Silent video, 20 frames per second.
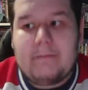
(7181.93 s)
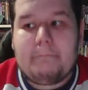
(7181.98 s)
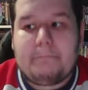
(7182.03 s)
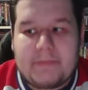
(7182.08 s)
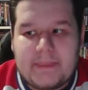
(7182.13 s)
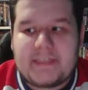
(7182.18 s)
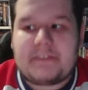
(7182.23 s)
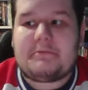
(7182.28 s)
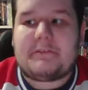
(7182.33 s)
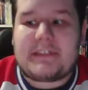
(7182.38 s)

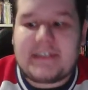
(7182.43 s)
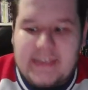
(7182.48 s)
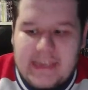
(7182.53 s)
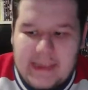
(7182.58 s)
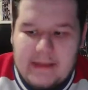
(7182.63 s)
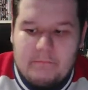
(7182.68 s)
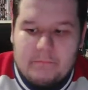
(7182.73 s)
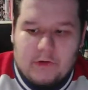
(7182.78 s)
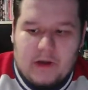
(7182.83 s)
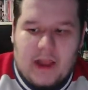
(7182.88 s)
This was a
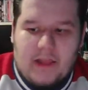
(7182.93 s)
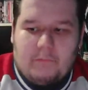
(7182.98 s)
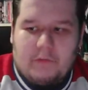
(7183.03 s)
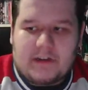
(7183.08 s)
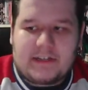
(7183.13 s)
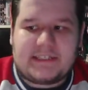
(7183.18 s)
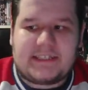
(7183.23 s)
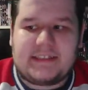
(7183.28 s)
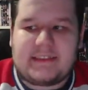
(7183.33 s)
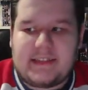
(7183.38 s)
game where I
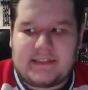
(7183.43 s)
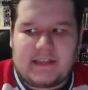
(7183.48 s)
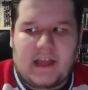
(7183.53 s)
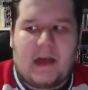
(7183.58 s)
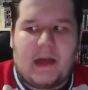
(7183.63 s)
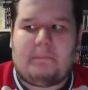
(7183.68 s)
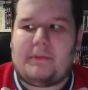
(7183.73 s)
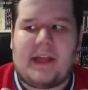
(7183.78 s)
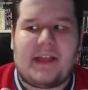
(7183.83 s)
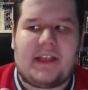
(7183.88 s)
want to say that
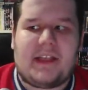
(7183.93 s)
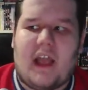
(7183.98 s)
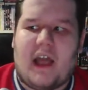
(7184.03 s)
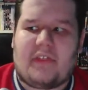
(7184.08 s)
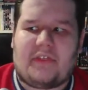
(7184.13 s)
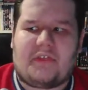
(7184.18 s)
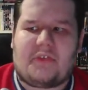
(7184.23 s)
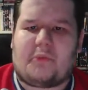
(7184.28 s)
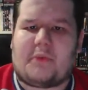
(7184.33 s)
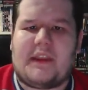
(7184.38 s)
top line
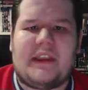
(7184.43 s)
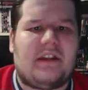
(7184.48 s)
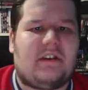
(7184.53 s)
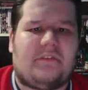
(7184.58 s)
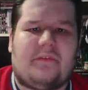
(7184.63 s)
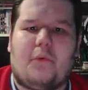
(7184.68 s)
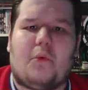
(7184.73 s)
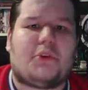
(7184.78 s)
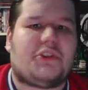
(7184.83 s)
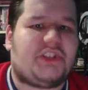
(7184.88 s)
got 3 or
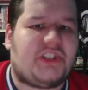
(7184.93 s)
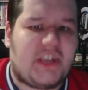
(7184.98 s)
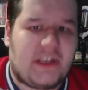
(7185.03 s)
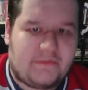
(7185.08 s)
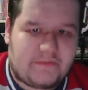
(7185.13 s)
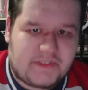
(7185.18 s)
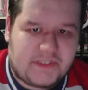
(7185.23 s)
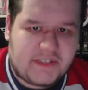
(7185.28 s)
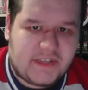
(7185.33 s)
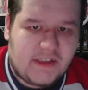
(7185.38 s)
4
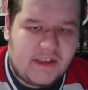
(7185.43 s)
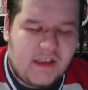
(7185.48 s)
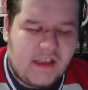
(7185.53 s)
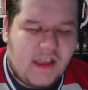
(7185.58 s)
shifts.